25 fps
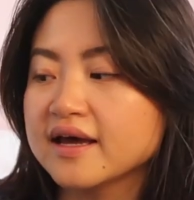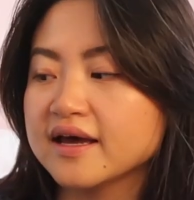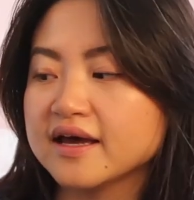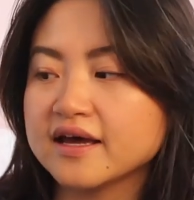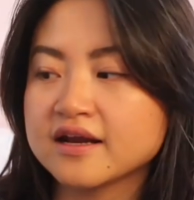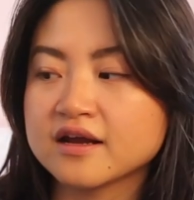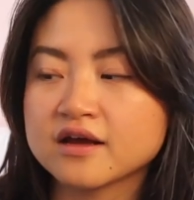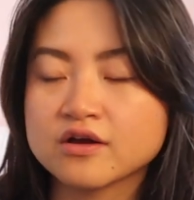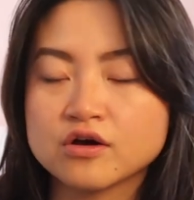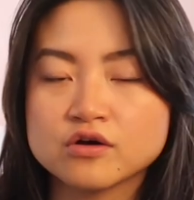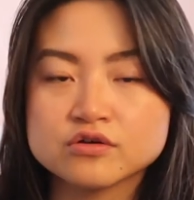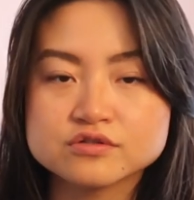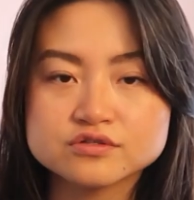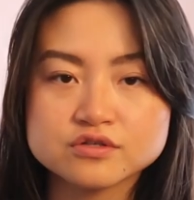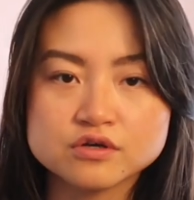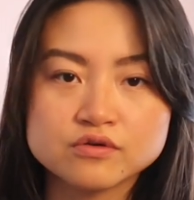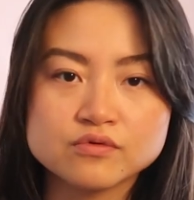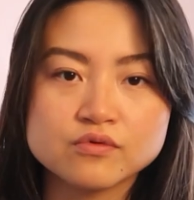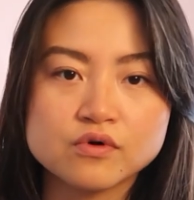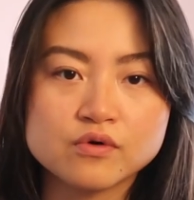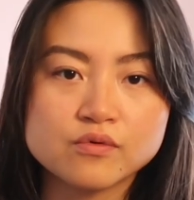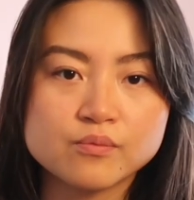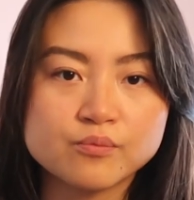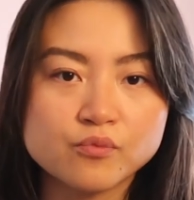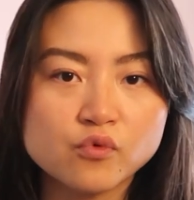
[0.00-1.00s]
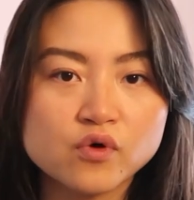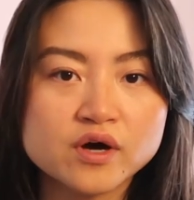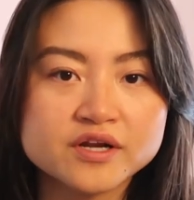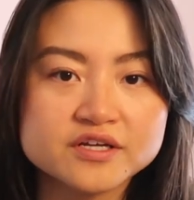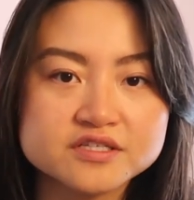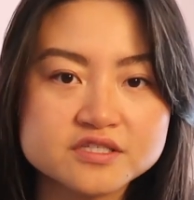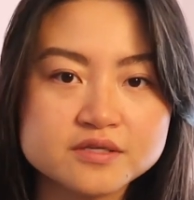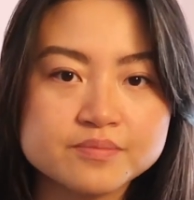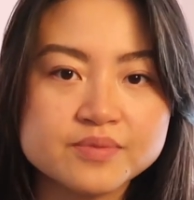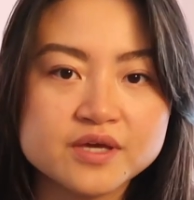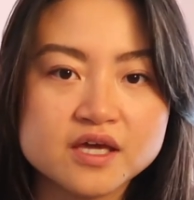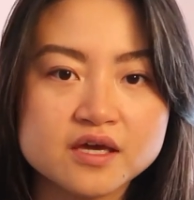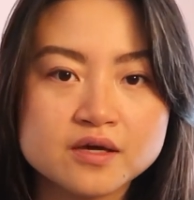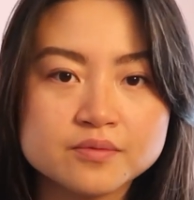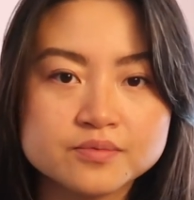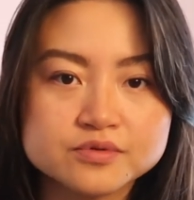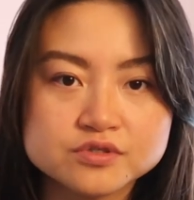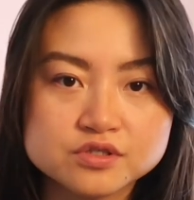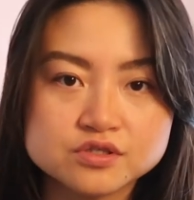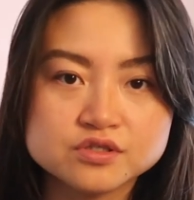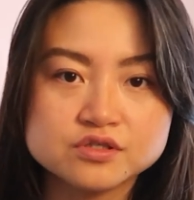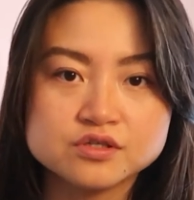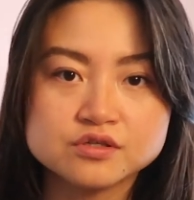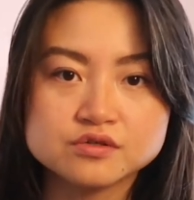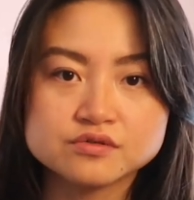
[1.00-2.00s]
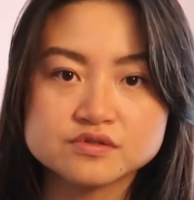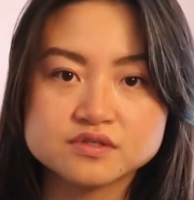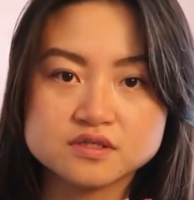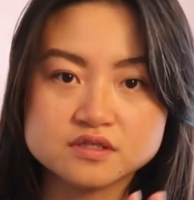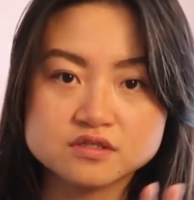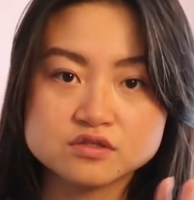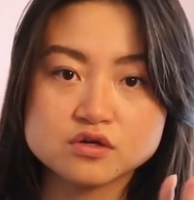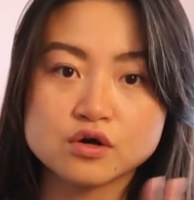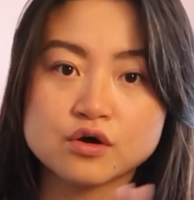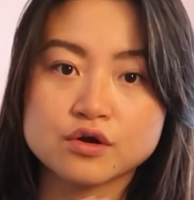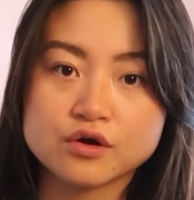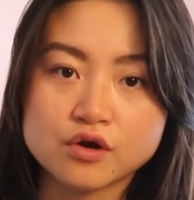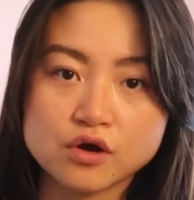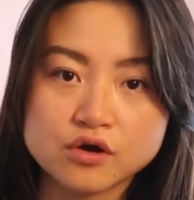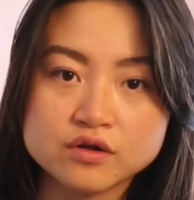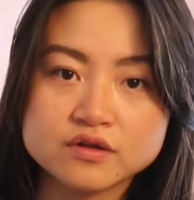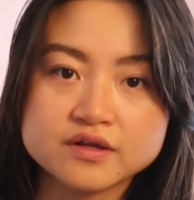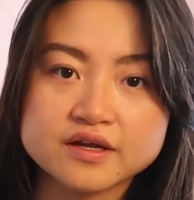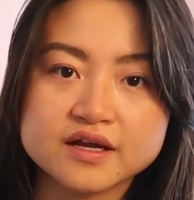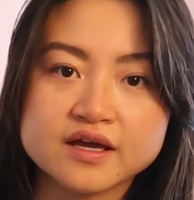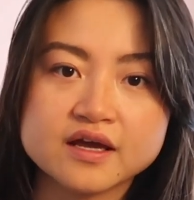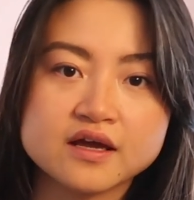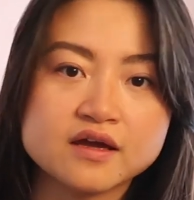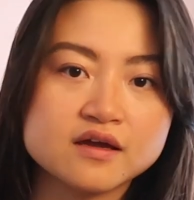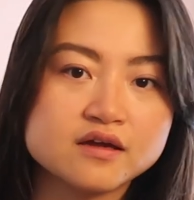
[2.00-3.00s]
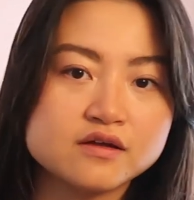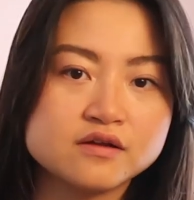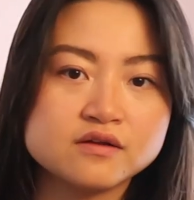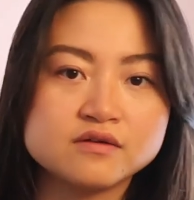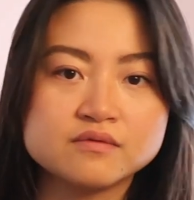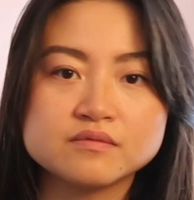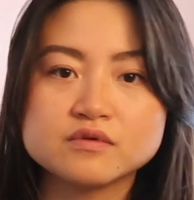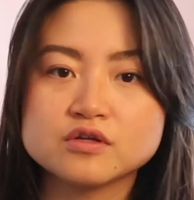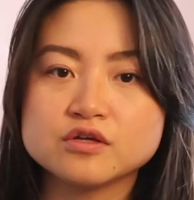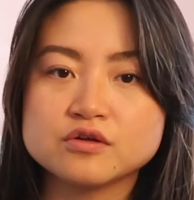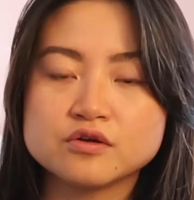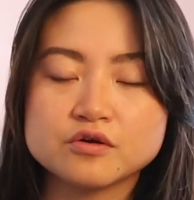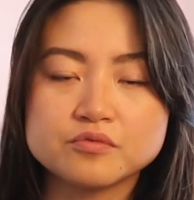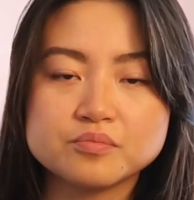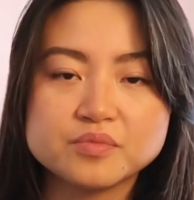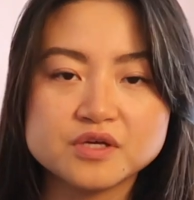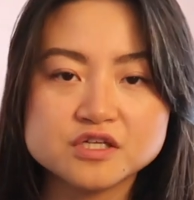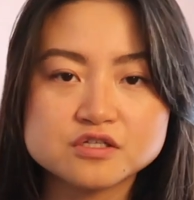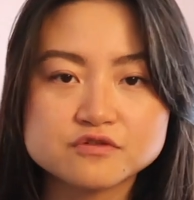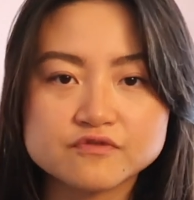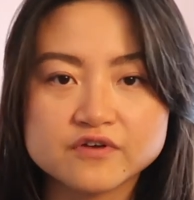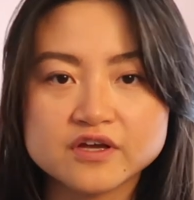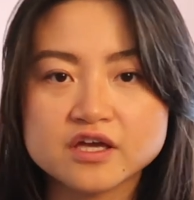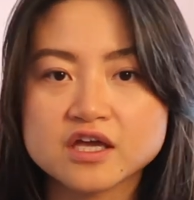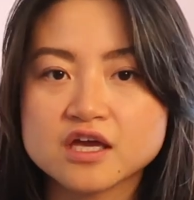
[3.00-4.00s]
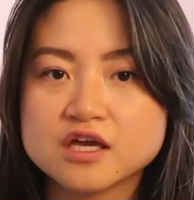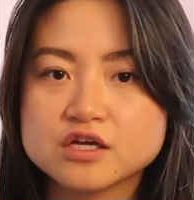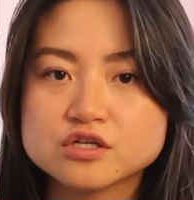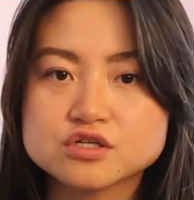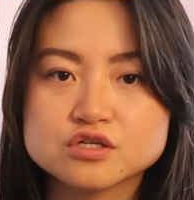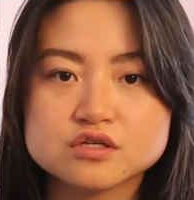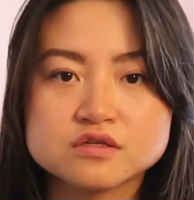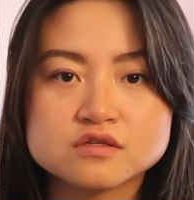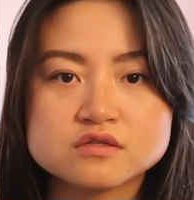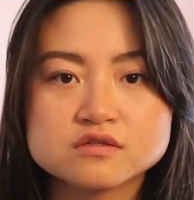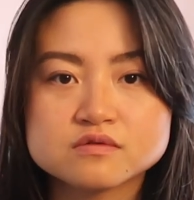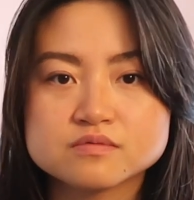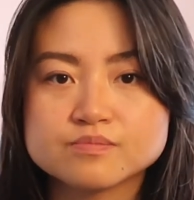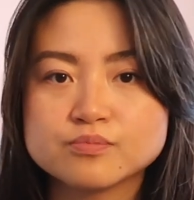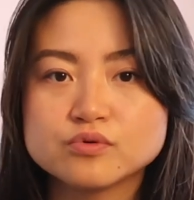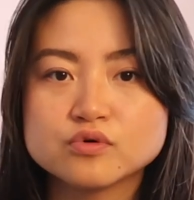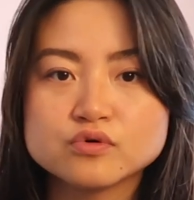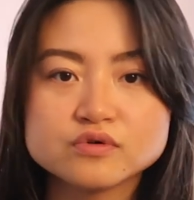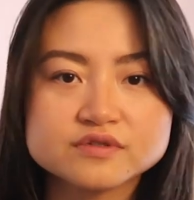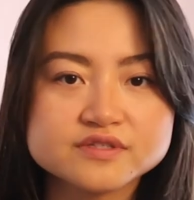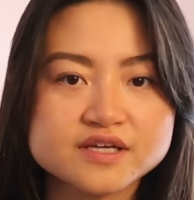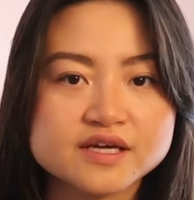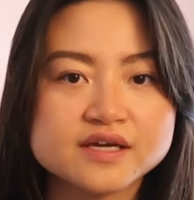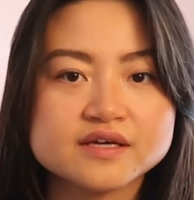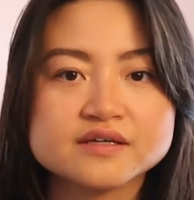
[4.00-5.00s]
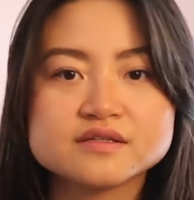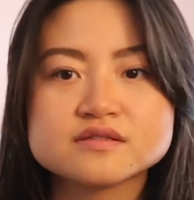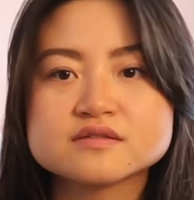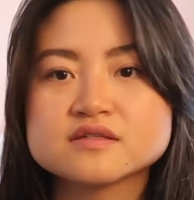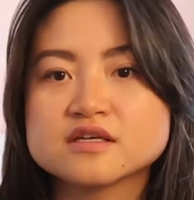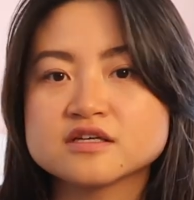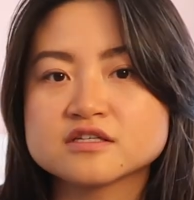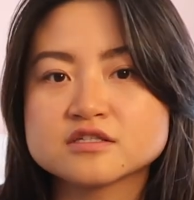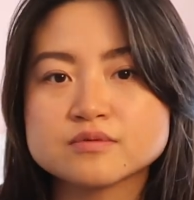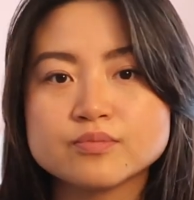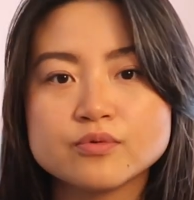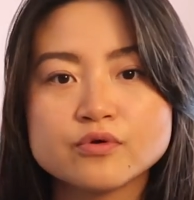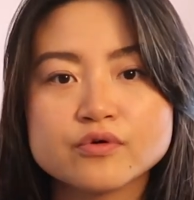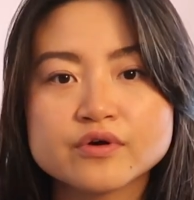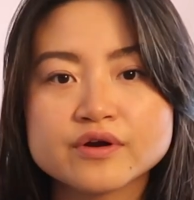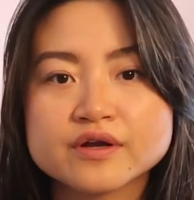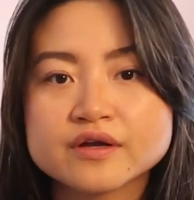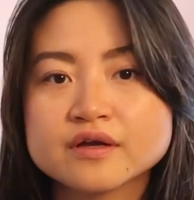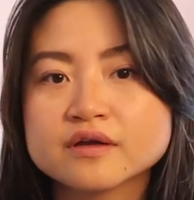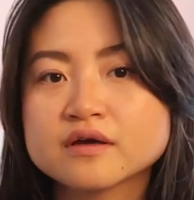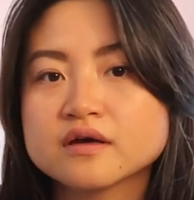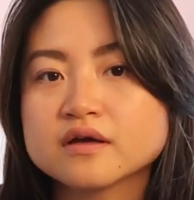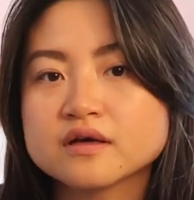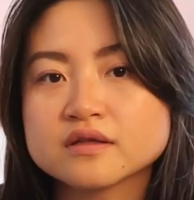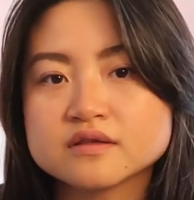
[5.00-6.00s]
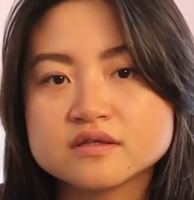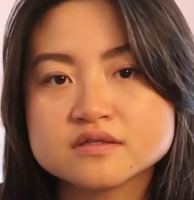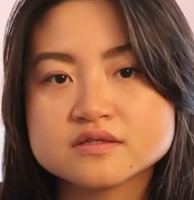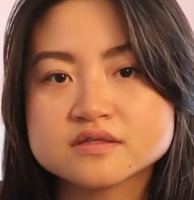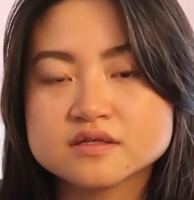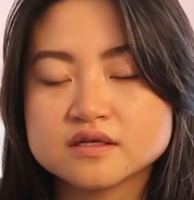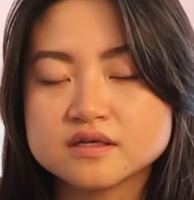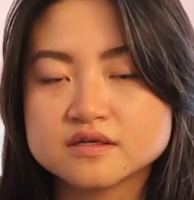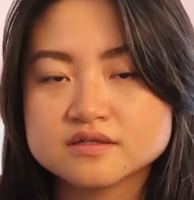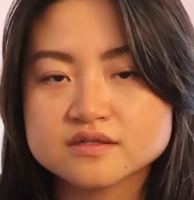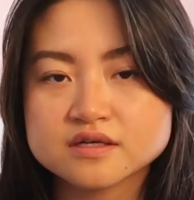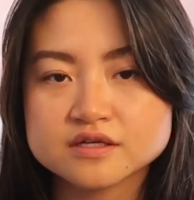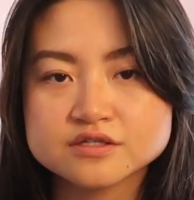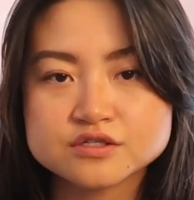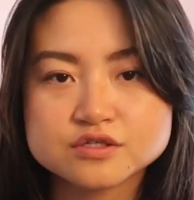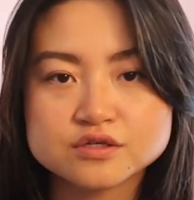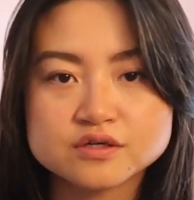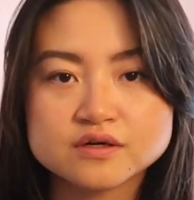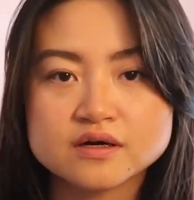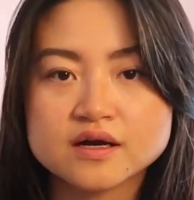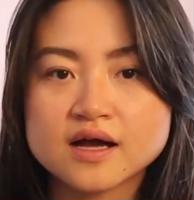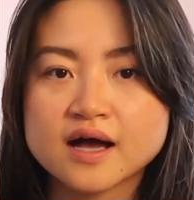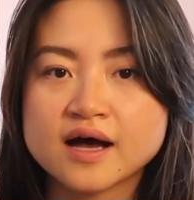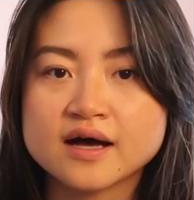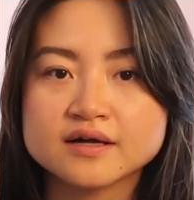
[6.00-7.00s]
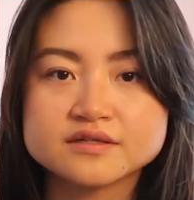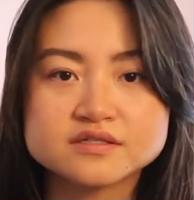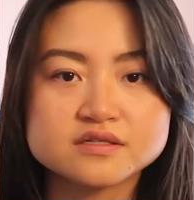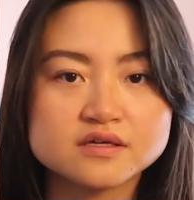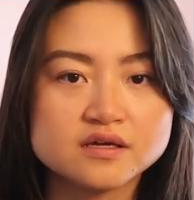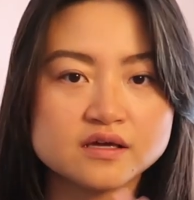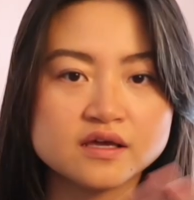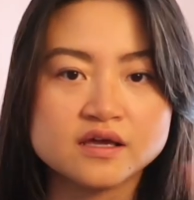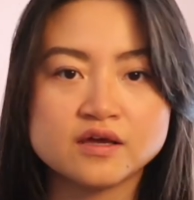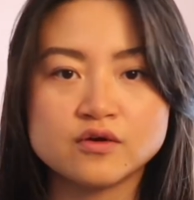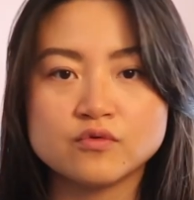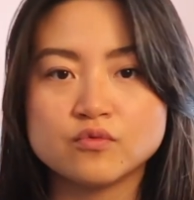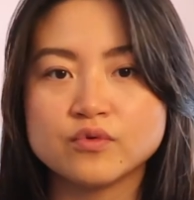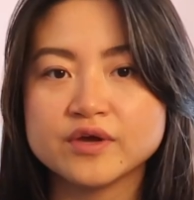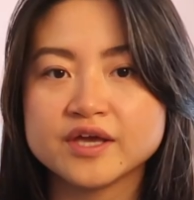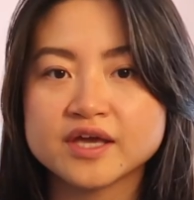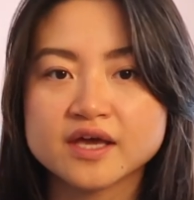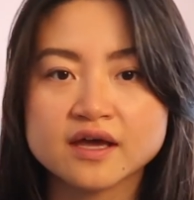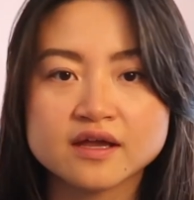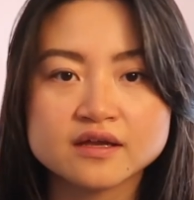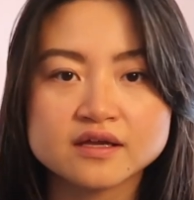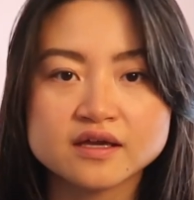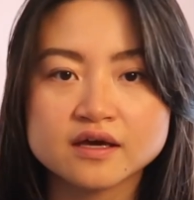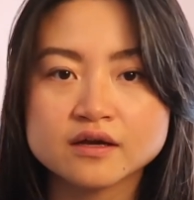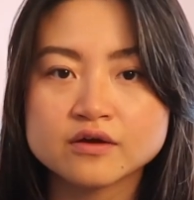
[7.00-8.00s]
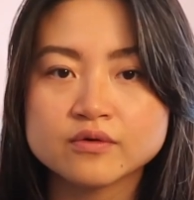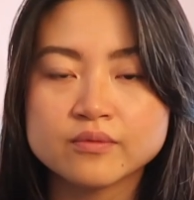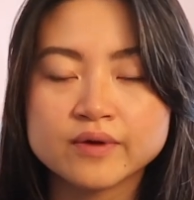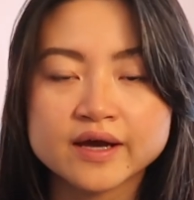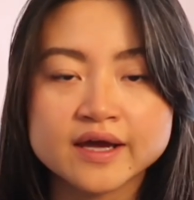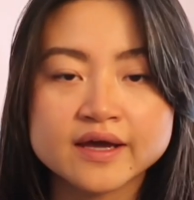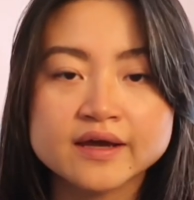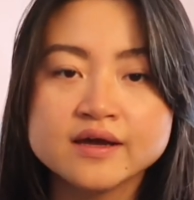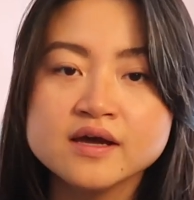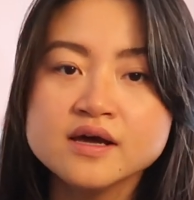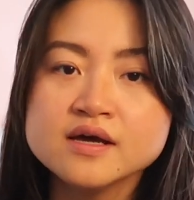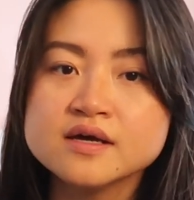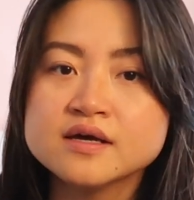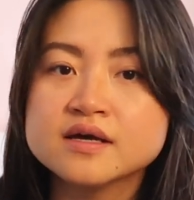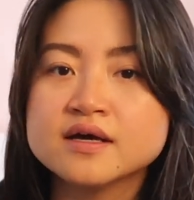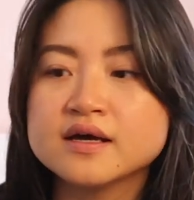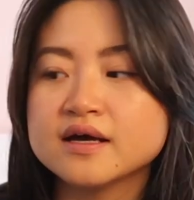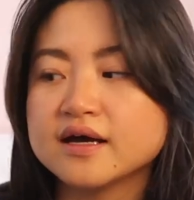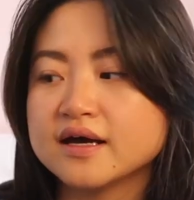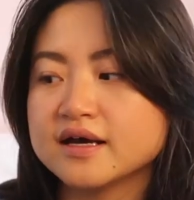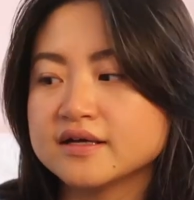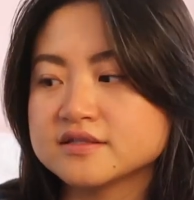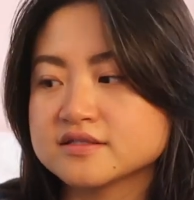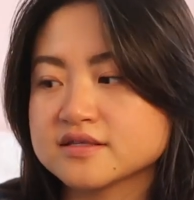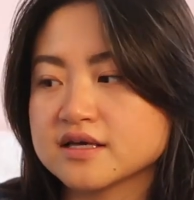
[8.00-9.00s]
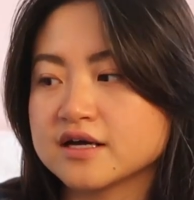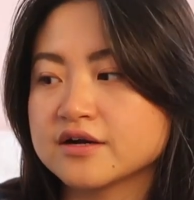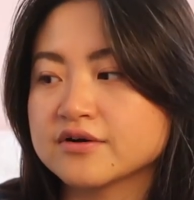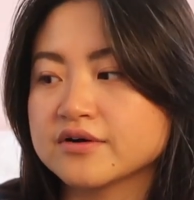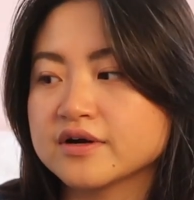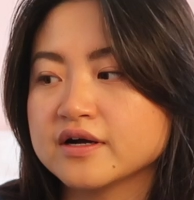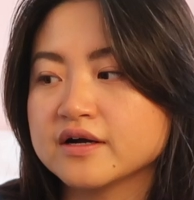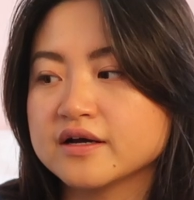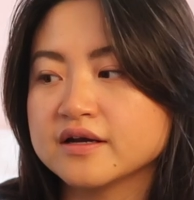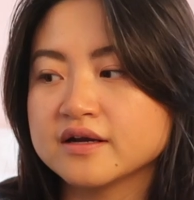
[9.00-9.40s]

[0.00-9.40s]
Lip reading: And I also wanted to be able to use this on holiday in, you know, beach vacations, pool days, exploring the city center at a weekend getaway, etc.